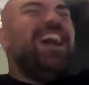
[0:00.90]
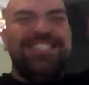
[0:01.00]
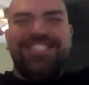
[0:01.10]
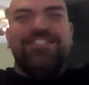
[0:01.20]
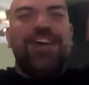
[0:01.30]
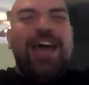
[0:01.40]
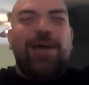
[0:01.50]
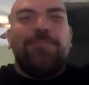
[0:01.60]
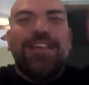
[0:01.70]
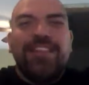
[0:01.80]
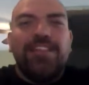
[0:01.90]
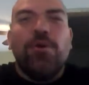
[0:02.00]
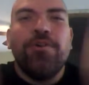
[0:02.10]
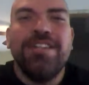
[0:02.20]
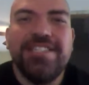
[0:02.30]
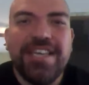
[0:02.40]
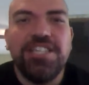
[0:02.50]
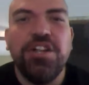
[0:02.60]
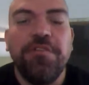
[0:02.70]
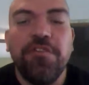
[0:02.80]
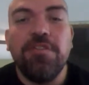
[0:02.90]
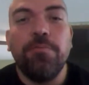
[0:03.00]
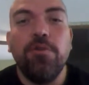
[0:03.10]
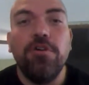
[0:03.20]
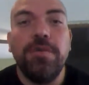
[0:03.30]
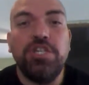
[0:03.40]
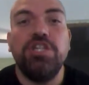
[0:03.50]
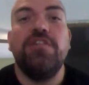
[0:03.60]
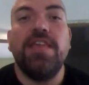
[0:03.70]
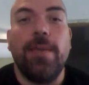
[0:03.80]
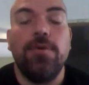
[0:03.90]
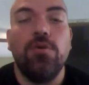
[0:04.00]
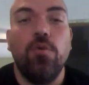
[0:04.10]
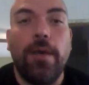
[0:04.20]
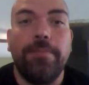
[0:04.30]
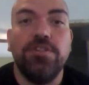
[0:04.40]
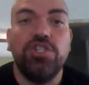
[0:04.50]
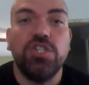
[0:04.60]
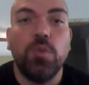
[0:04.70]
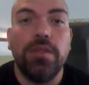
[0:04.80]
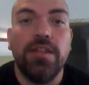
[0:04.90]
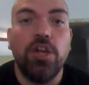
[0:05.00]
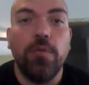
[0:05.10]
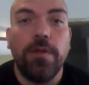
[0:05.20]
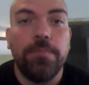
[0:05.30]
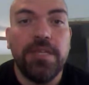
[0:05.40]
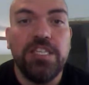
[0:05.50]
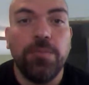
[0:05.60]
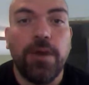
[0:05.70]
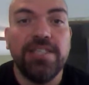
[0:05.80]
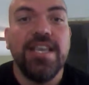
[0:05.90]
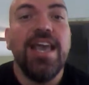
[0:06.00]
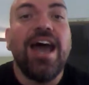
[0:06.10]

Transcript: I'm so happy. The Organization for the Prohibition of Chemical Weapons just won the Nobel Peace Prize.